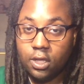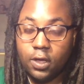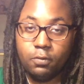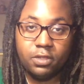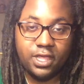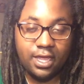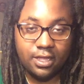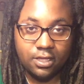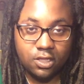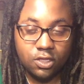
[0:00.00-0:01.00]

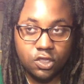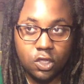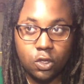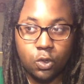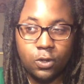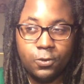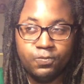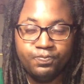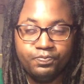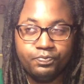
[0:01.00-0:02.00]
planet, so
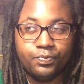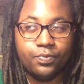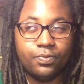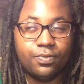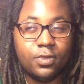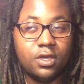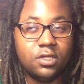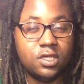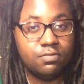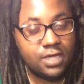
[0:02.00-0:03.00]

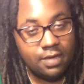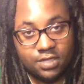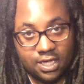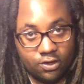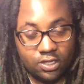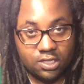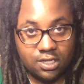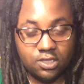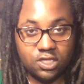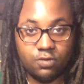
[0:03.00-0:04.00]
sometimes Aries
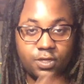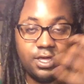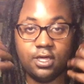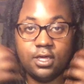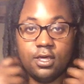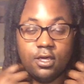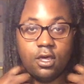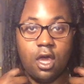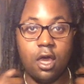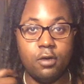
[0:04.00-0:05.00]
tends to be,
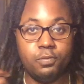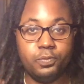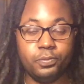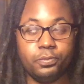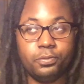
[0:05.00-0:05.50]
um,